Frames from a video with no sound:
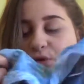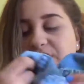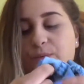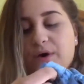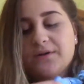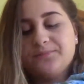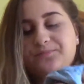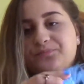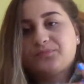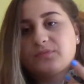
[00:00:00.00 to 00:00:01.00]
21.
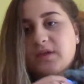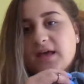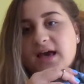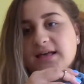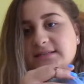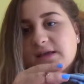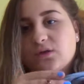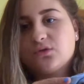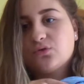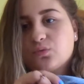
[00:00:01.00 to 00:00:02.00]
It has like
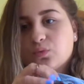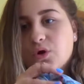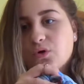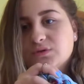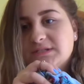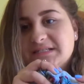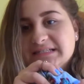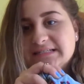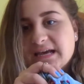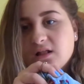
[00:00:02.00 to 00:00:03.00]
little rose
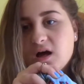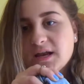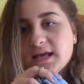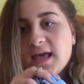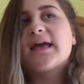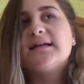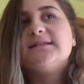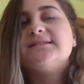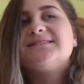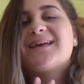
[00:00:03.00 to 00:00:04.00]
detail on it.
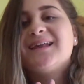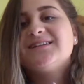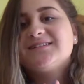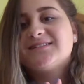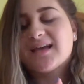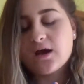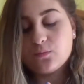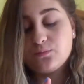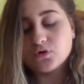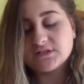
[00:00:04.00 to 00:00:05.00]
And can I just say how
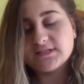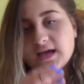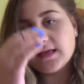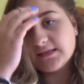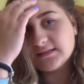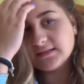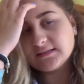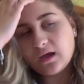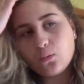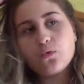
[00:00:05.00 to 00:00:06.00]
gorgeous this is?
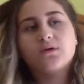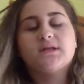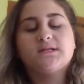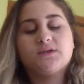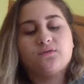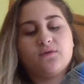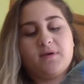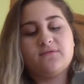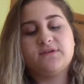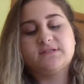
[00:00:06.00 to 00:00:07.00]
I wore this for
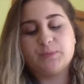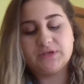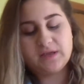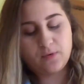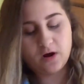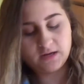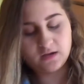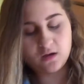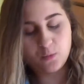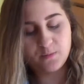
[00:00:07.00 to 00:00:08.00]
my friend's birthday party
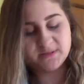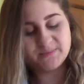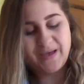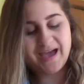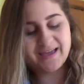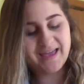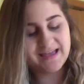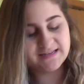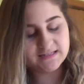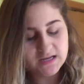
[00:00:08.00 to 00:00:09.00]
a couple months back
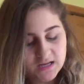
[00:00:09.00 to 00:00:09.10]
and